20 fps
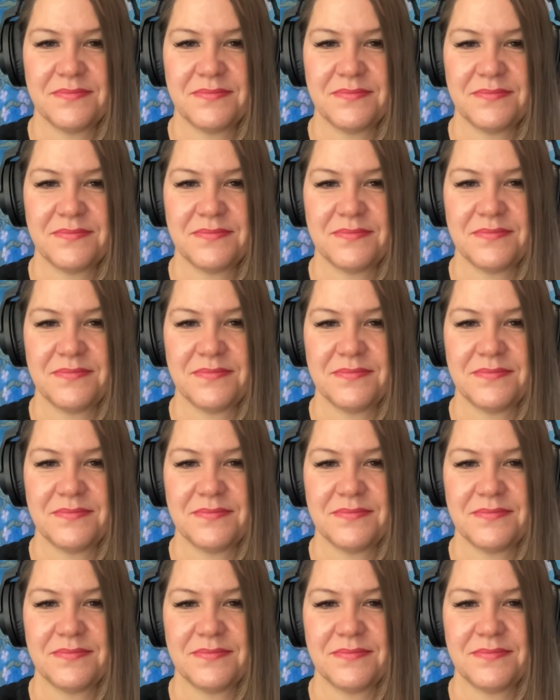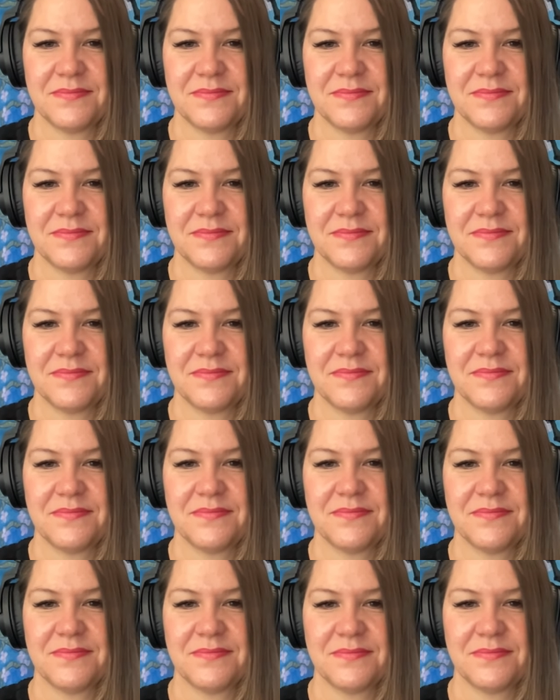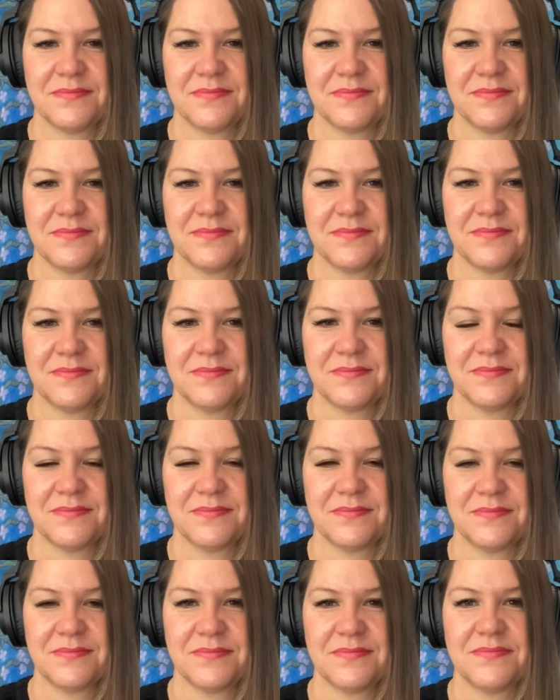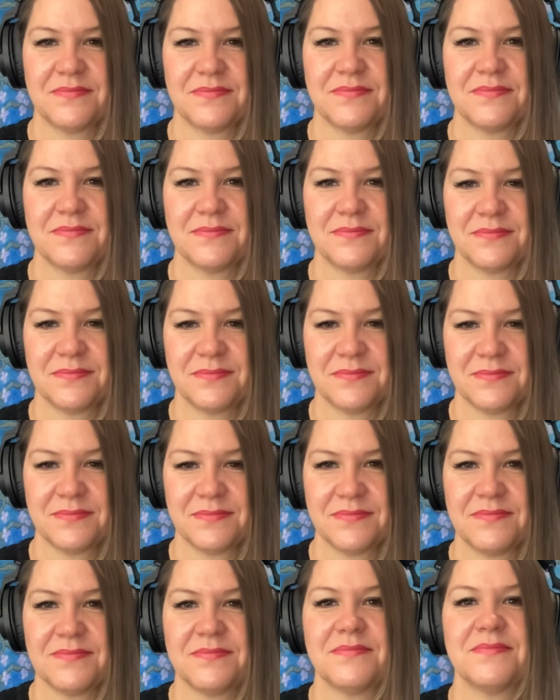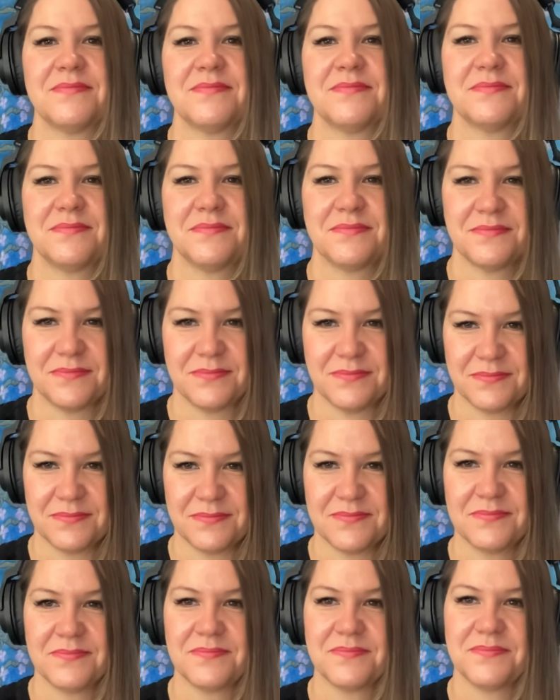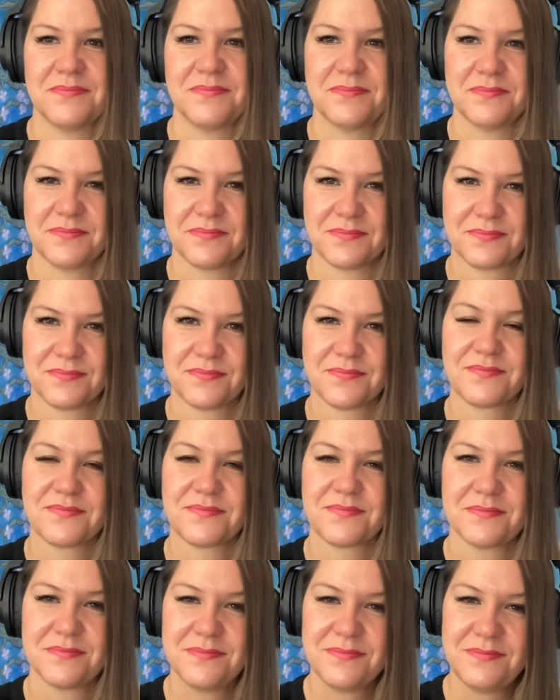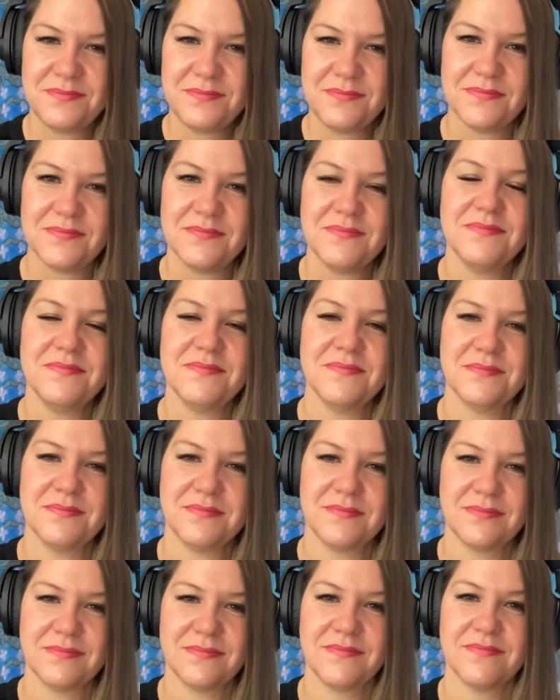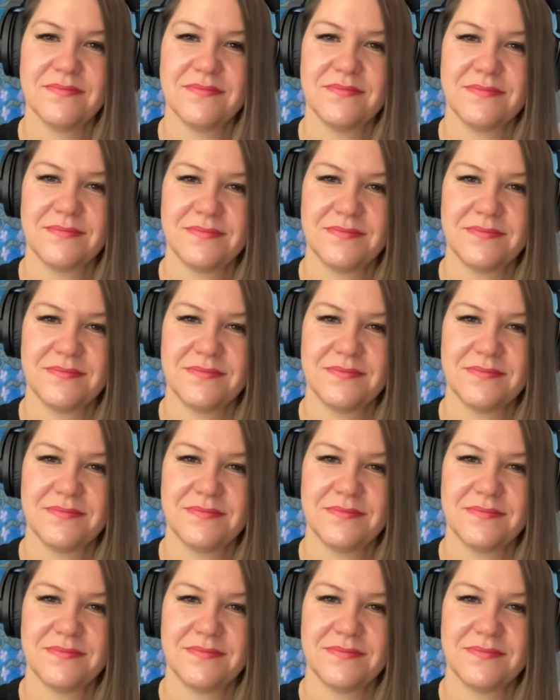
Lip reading: This person isn't speaking.